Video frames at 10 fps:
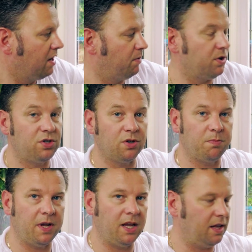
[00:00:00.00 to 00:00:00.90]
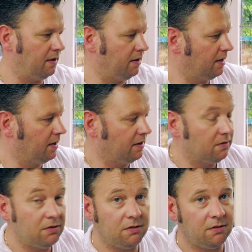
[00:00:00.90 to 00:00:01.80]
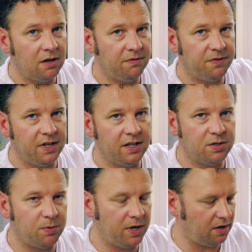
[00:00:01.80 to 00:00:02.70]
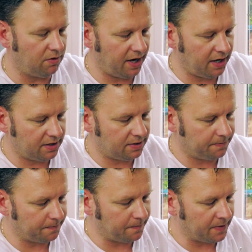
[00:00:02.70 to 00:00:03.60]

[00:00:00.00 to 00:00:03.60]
which should be, well, hopefully this week or next.